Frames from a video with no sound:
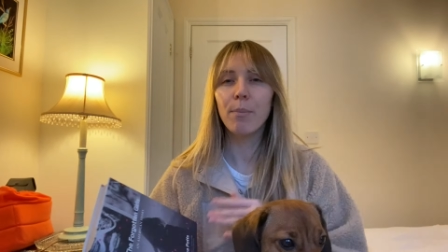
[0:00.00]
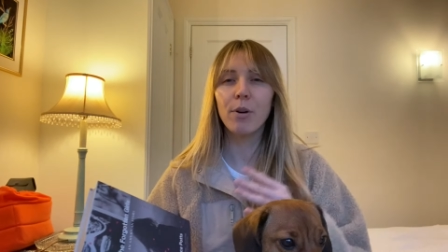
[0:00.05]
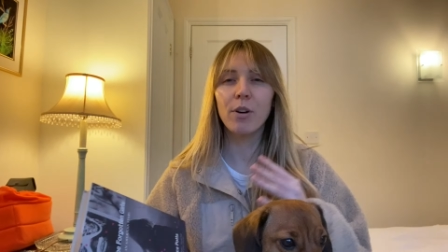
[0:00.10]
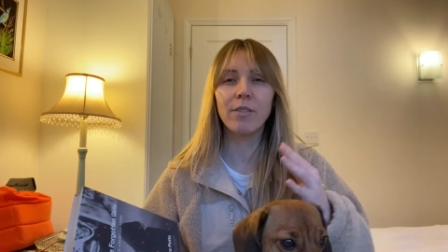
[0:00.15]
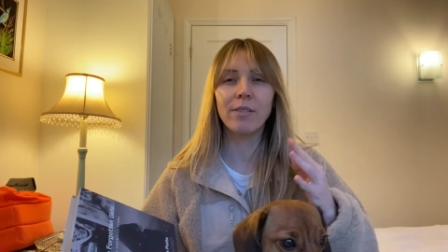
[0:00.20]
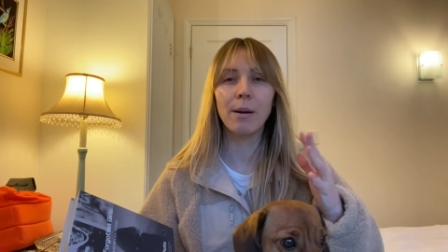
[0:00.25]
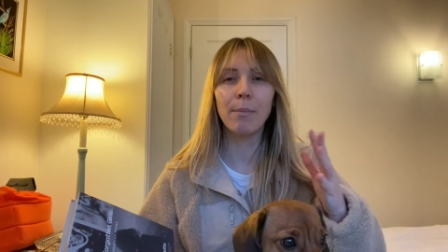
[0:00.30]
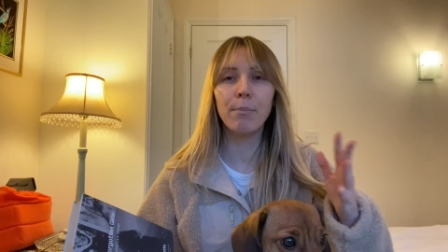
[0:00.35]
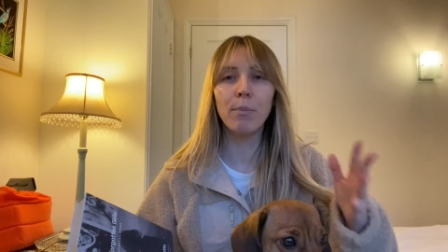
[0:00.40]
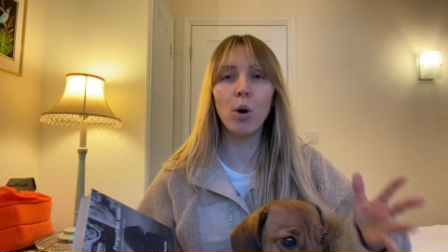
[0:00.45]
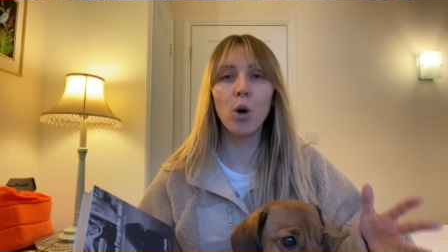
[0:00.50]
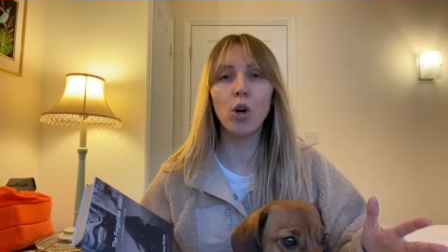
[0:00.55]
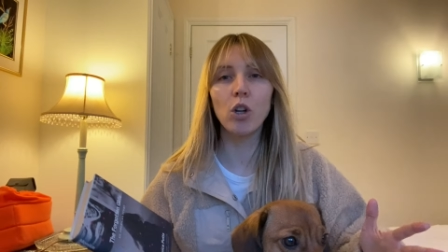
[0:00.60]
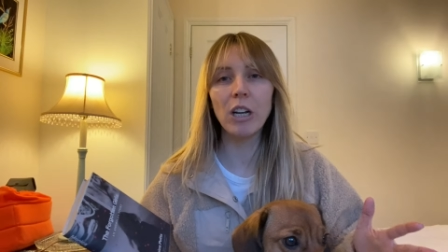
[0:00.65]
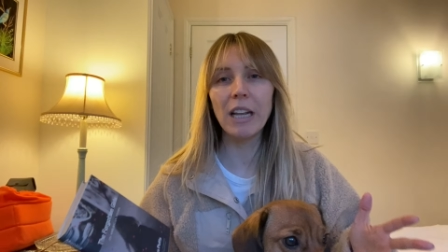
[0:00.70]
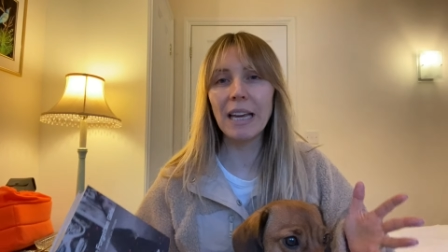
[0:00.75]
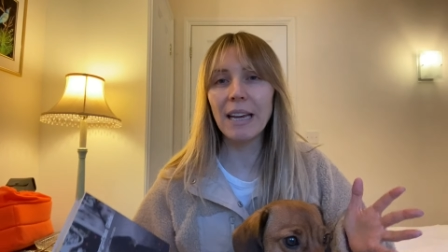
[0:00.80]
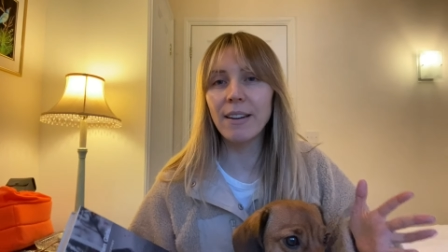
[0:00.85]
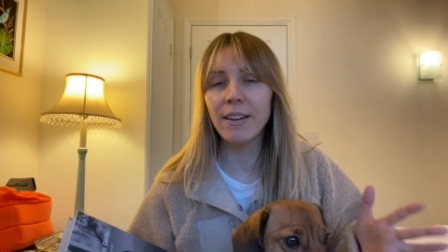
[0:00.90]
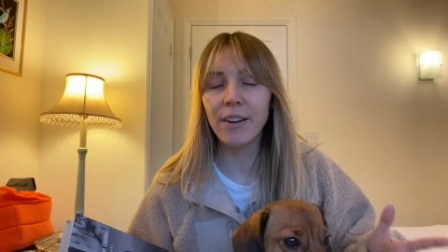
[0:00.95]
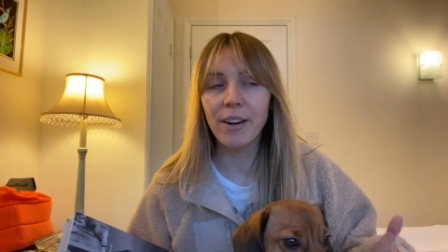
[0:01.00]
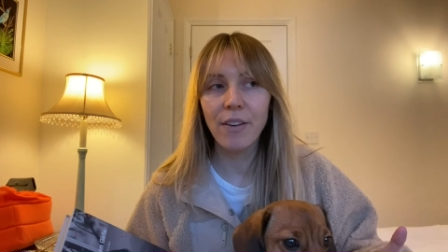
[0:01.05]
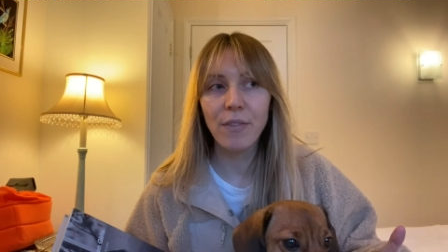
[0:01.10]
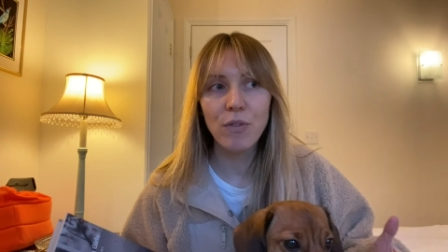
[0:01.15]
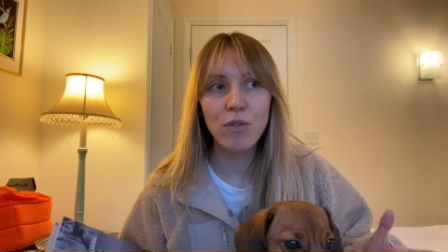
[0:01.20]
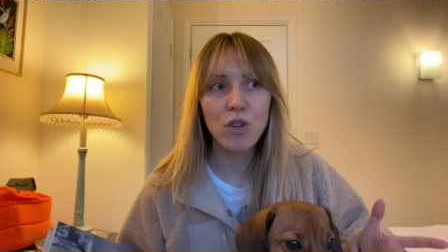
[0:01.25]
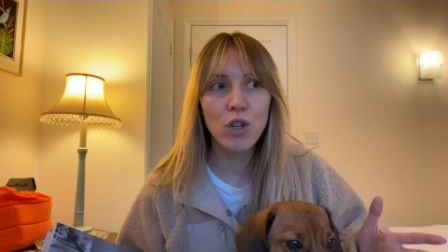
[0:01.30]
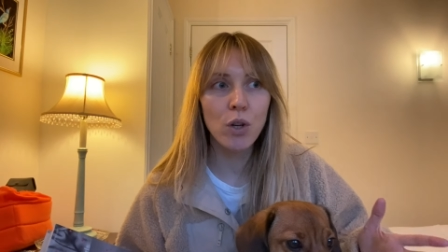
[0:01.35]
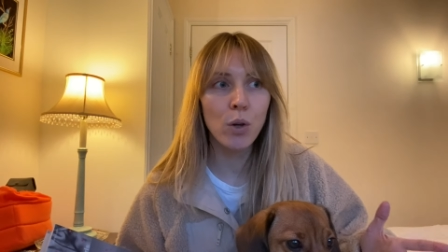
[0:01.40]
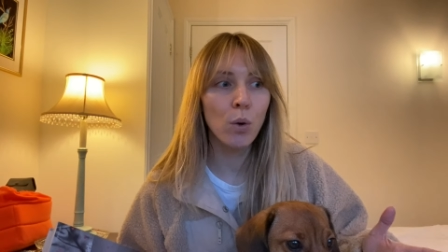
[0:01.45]
because I'm more leaning
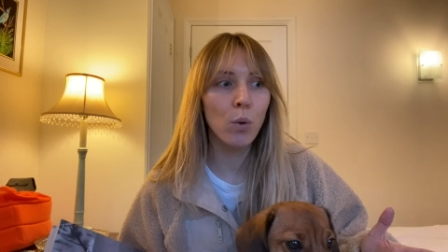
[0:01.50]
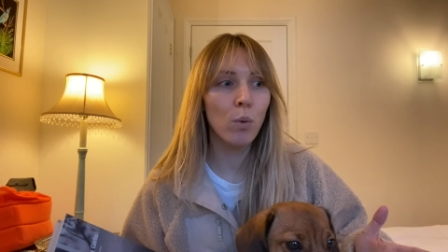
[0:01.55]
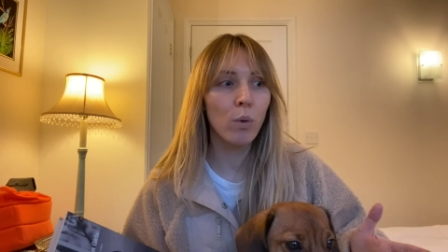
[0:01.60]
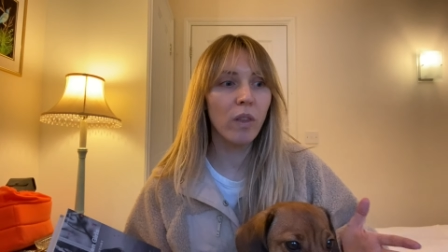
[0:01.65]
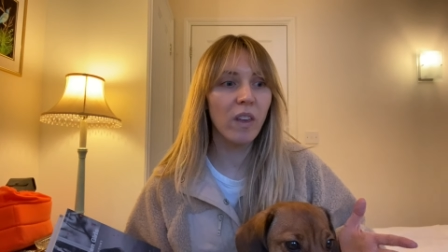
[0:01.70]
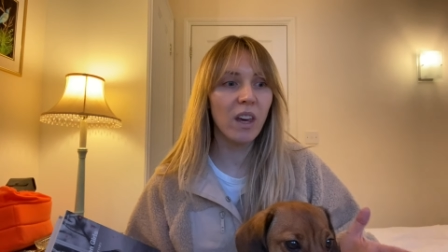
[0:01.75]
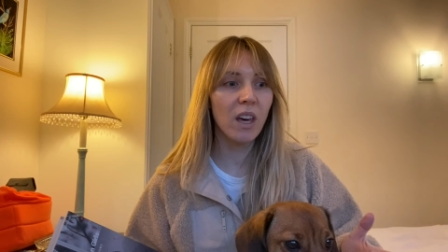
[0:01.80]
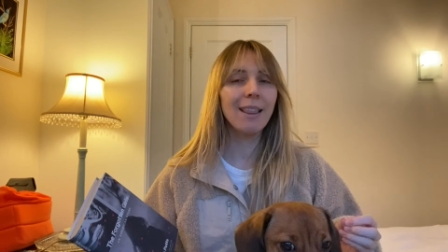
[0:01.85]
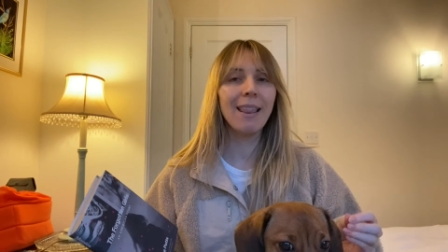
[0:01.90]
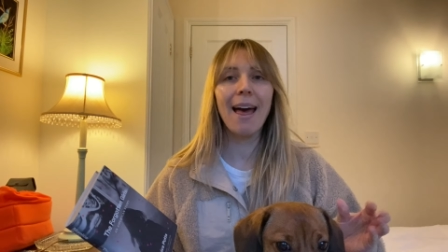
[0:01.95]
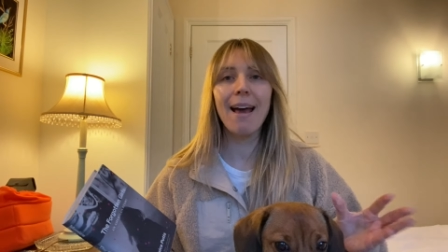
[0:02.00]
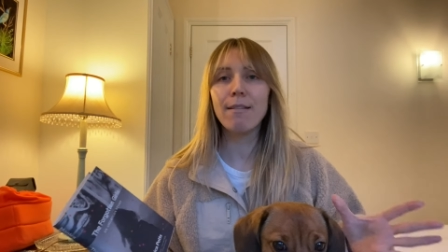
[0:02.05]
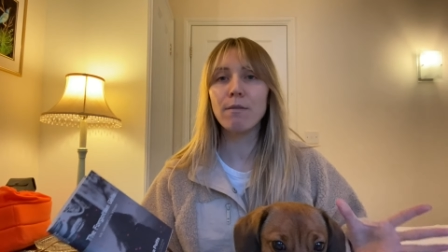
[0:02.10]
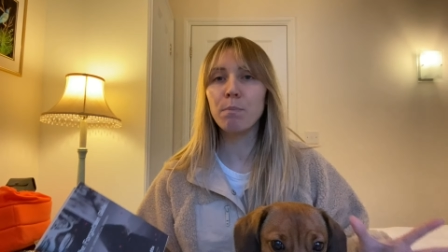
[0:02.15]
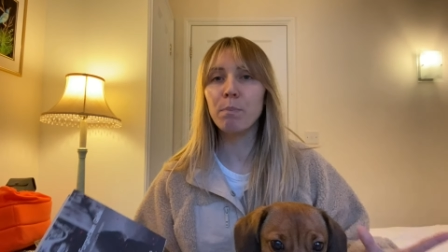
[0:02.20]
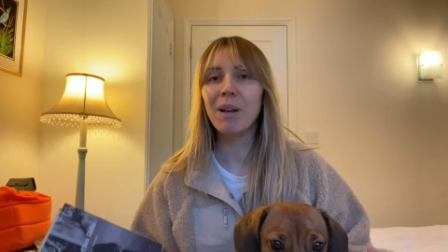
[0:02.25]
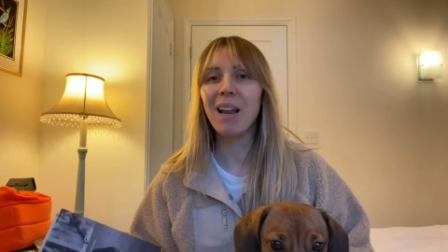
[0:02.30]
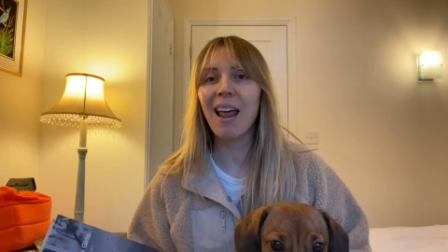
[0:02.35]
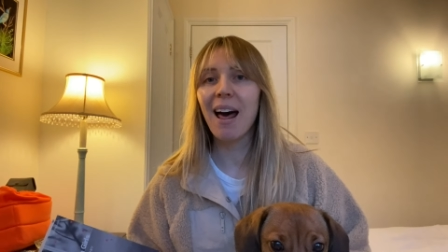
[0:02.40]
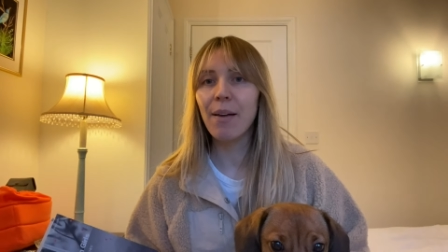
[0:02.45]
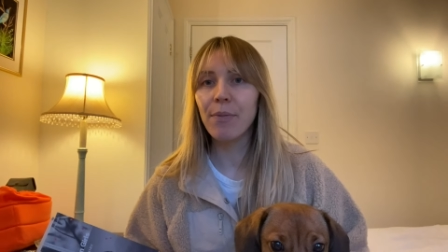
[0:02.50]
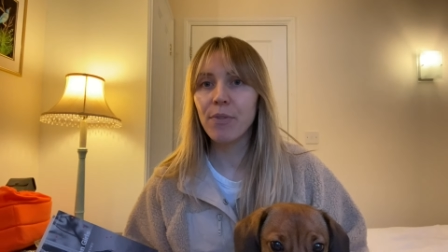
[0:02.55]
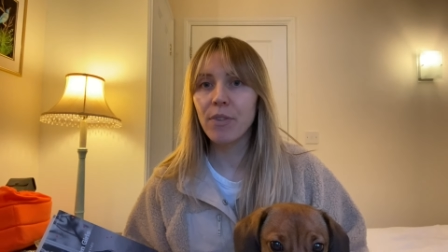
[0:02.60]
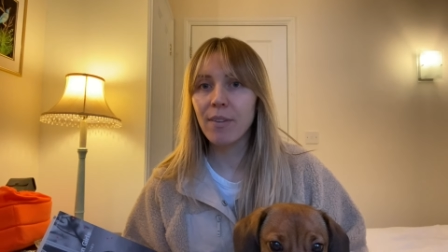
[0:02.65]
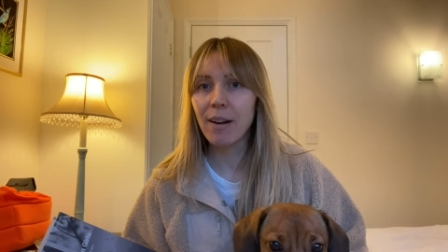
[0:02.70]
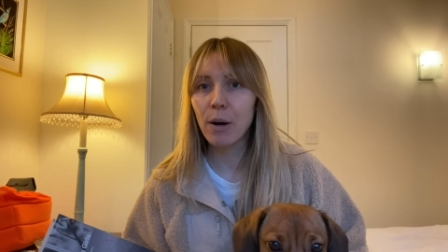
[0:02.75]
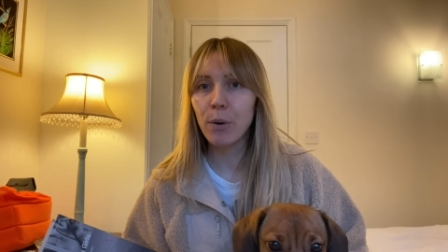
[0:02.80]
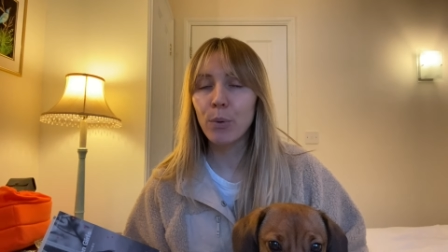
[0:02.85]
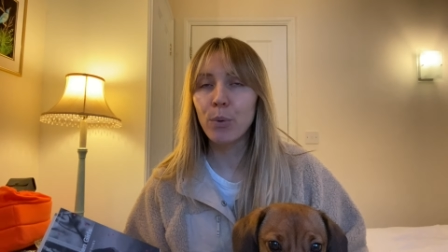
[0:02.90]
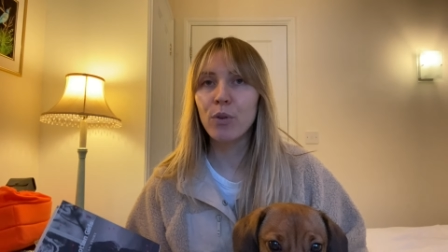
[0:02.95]
into the less planned
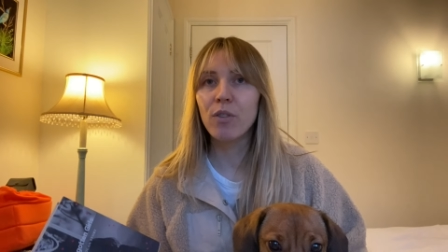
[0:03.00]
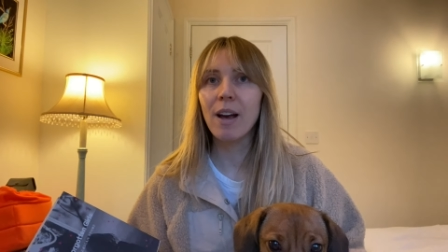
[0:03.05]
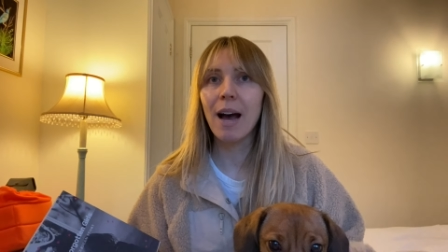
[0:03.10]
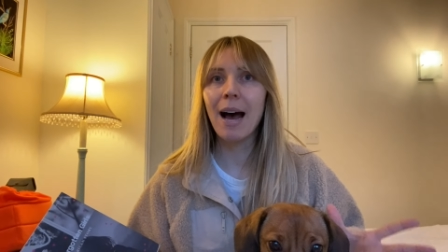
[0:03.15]
out